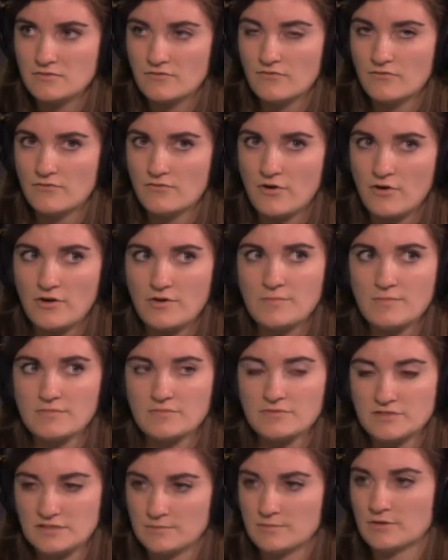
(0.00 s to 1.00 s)
very
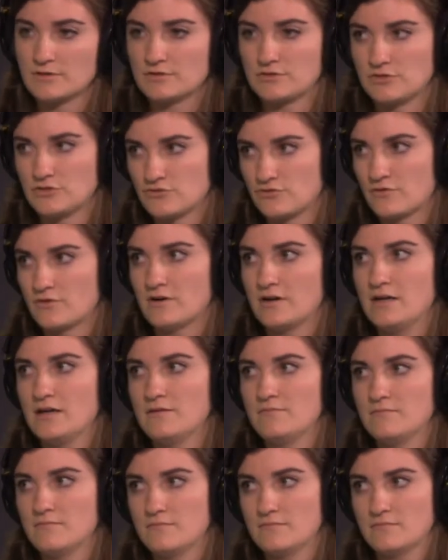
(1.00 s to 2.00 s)
similar to Troy
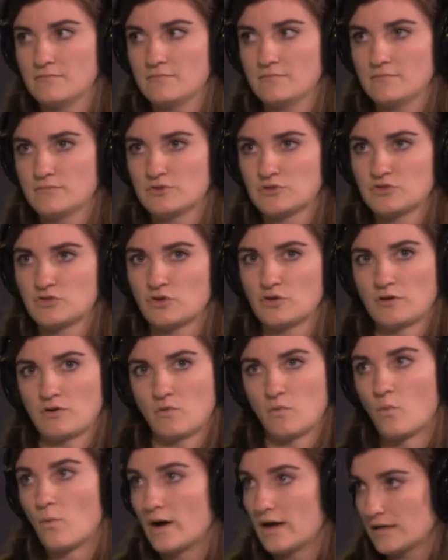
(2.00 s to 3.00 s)
in
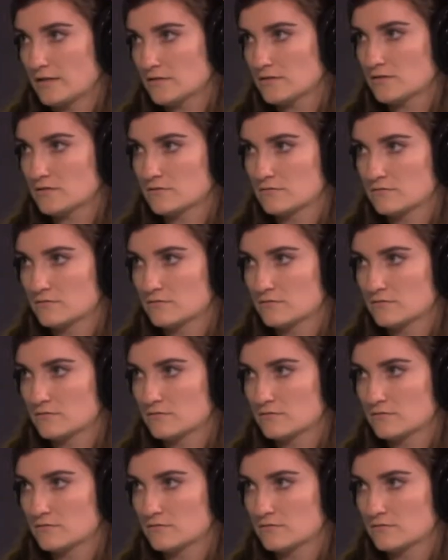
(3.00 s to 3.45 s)
certain ways.